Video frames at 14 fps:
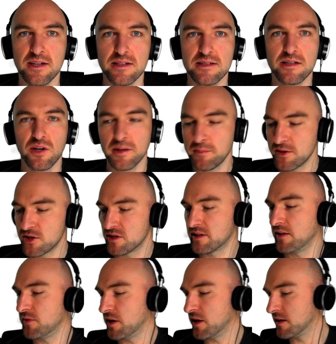So let me just
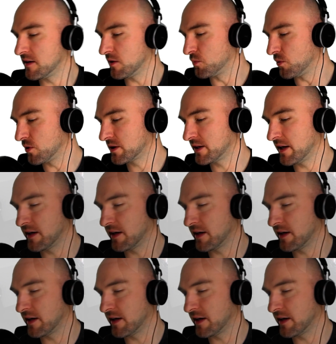give you a little walk down